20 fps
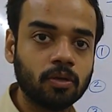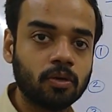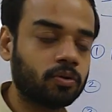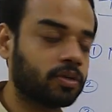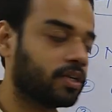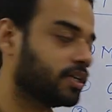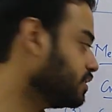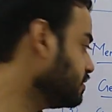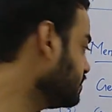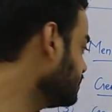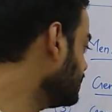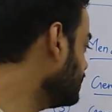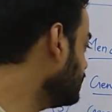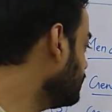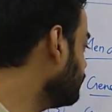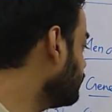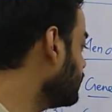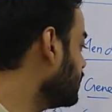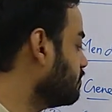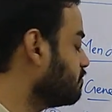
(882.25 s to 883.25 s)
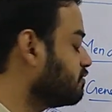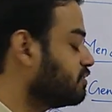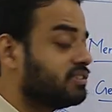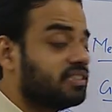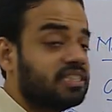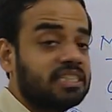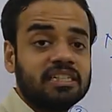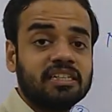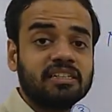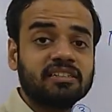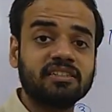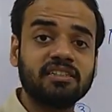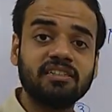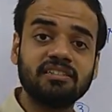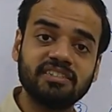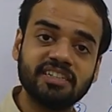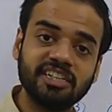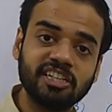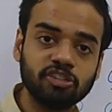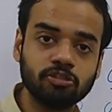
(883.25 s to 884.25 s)
Okay, the gene frequency
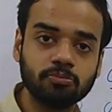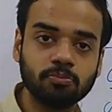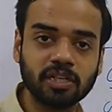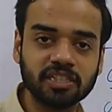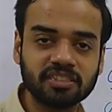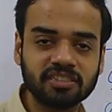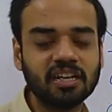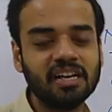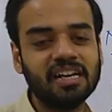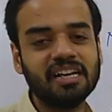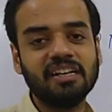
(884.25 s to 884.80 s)
doesn't change much.